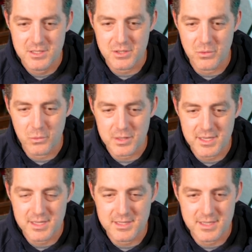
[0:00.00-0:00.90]
So what
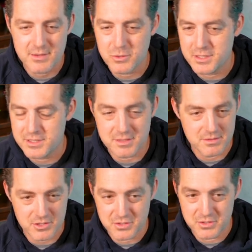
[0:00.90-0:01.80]
they did was
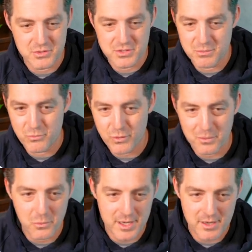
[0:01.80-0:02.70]
just use some
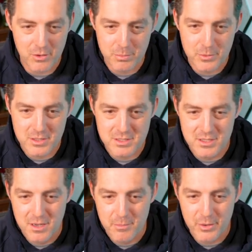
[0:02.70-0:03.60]
Runway notebooks,
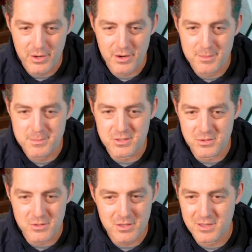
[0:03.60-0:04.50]
put it up to
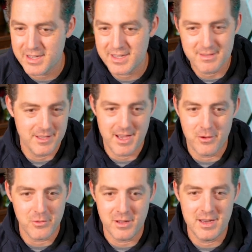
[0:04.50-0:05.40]
look like the
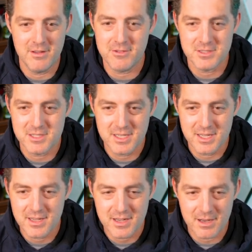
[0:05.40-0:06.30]
outline of a
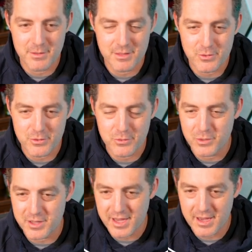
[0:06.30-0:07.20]
city coming through
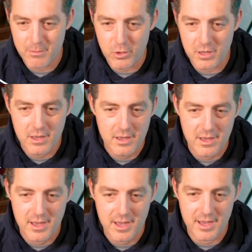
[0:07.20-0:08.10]
with a camera.
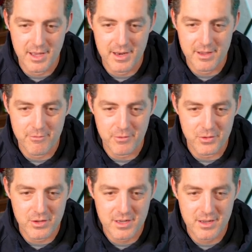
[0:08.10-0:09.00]
And if we
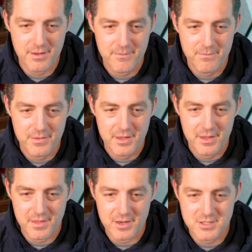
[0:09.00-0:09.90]
look,
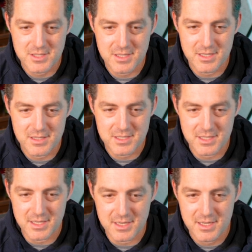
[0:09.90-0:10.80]
there's the
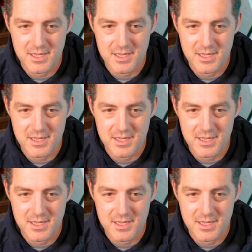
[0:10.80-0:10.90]
scene.